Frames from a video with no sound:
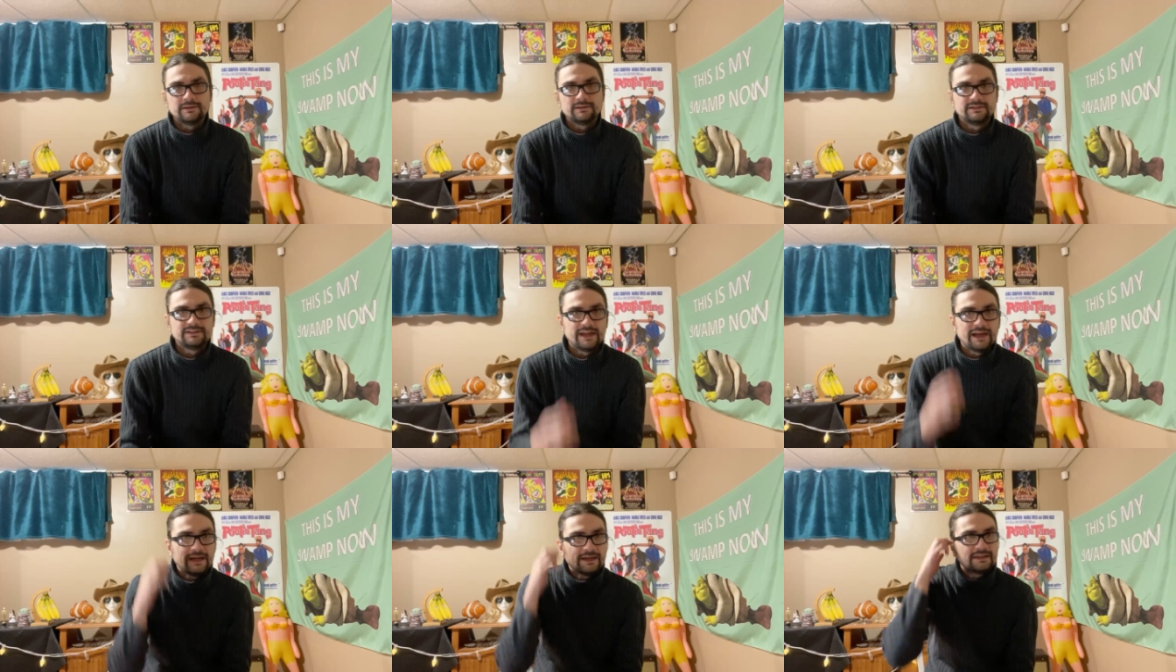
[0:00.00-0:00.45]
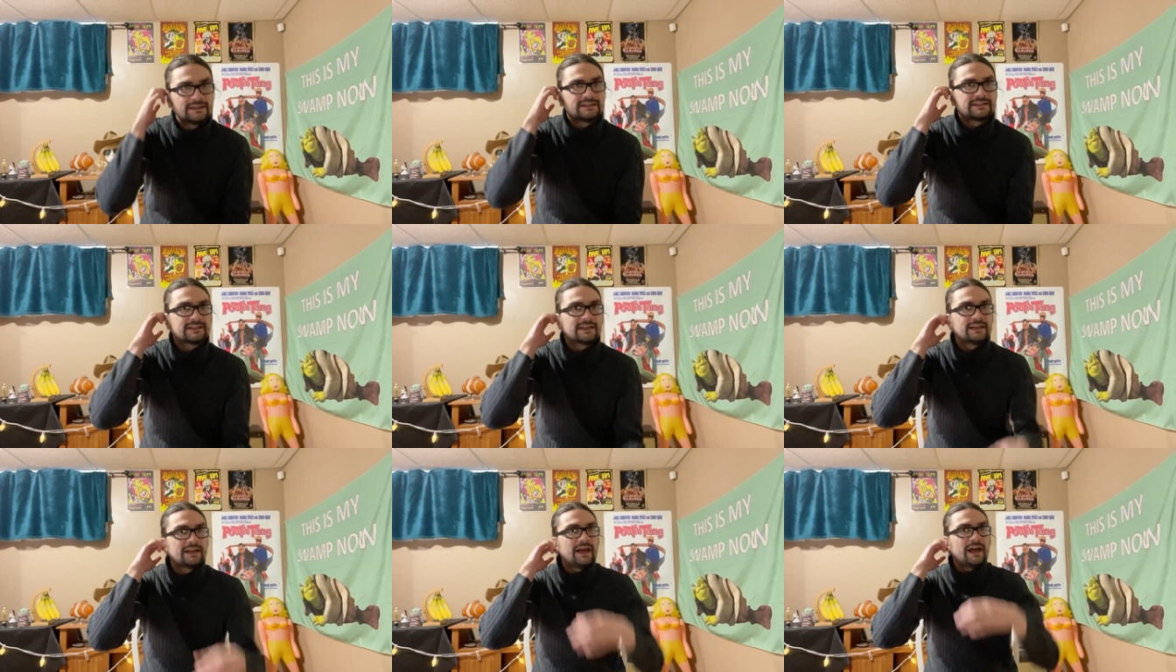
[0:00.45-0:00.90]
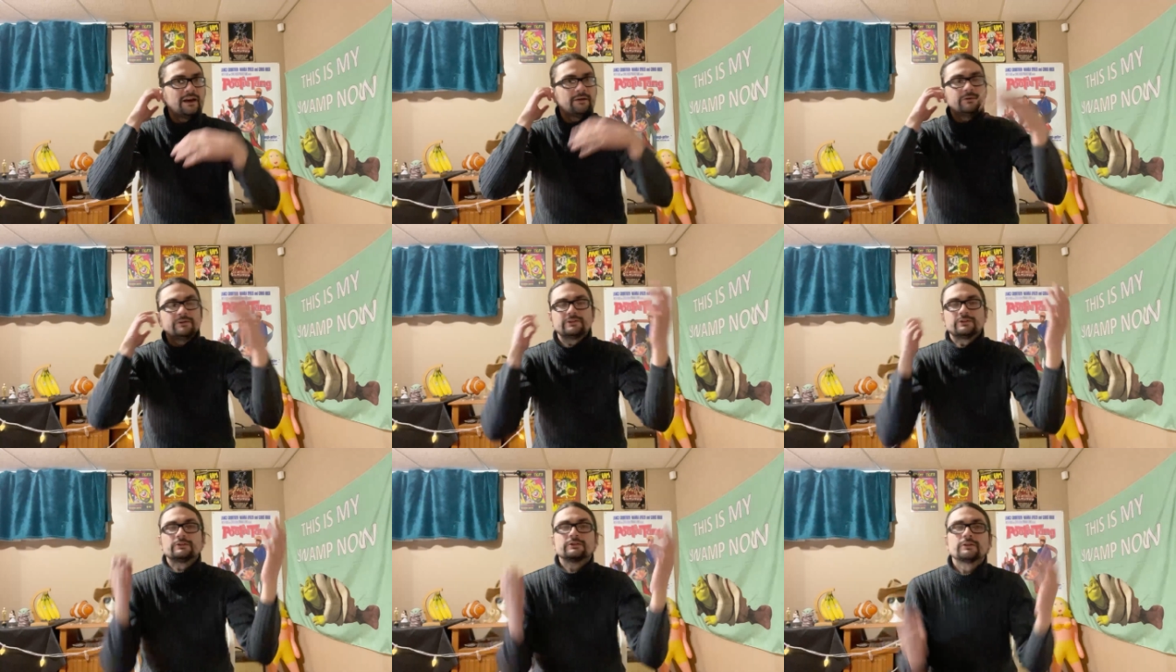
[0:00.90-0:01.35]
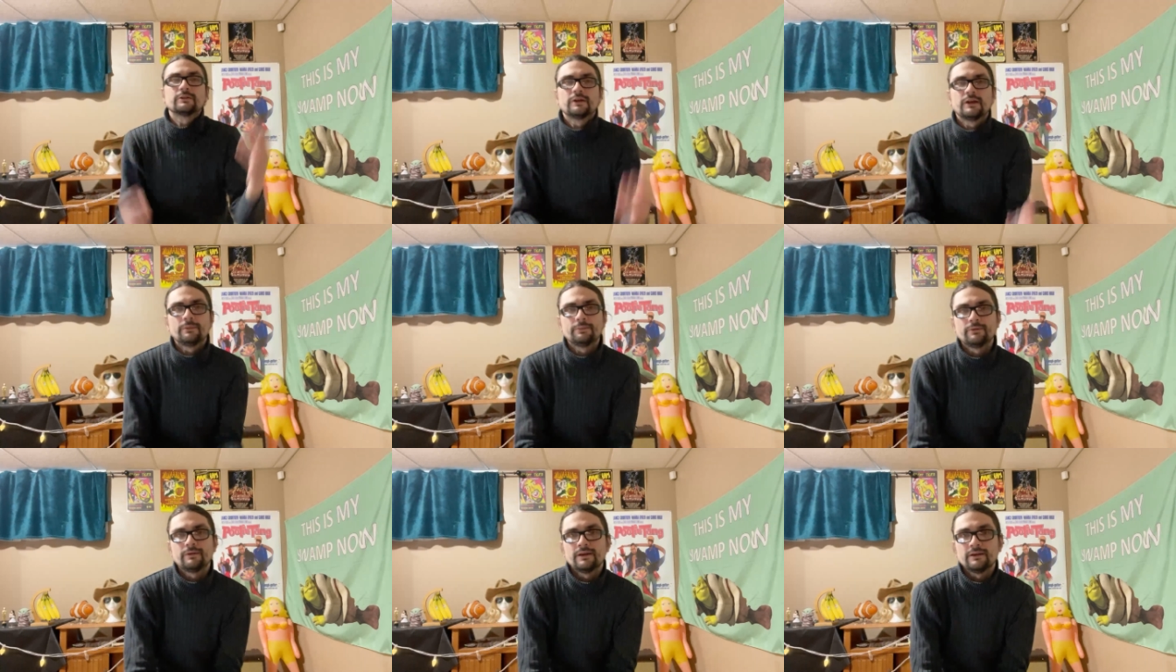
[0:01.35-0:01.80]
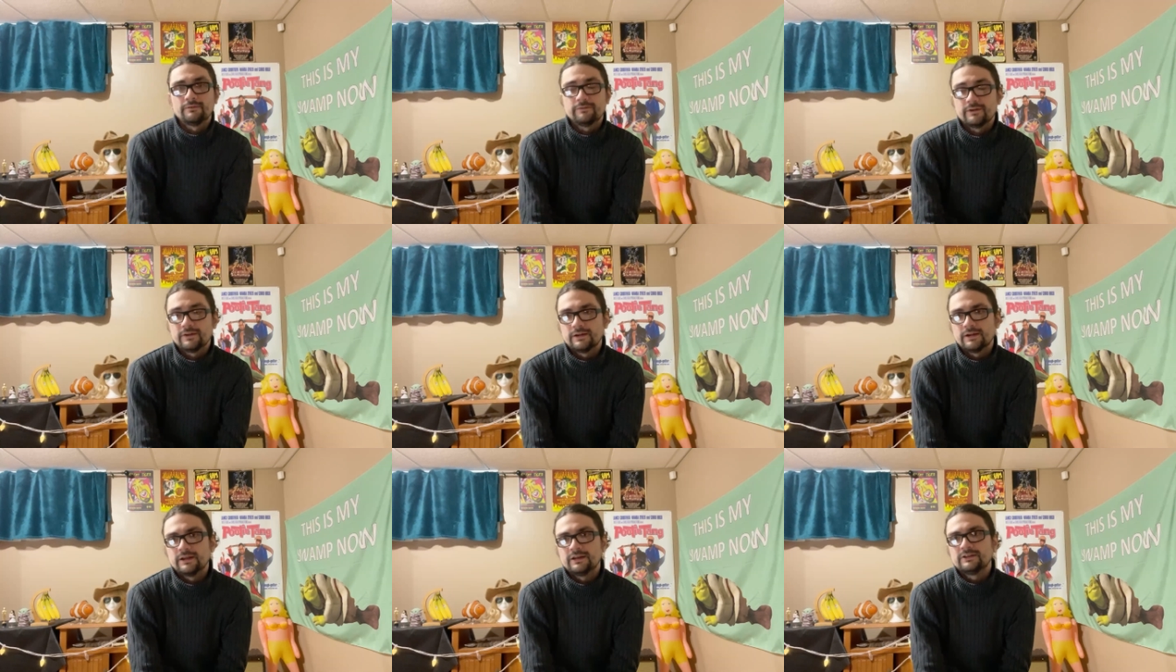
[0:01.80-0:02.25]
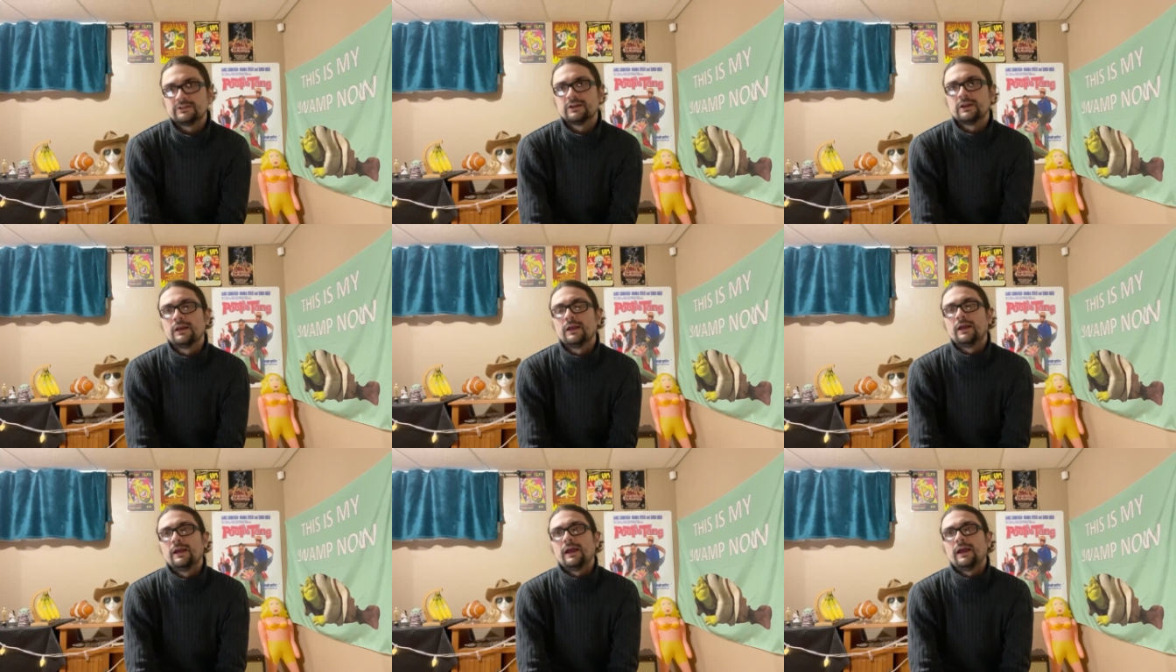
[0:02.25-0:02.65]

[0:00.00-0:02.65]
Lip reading: Dead and skinned animals are turning up around the village.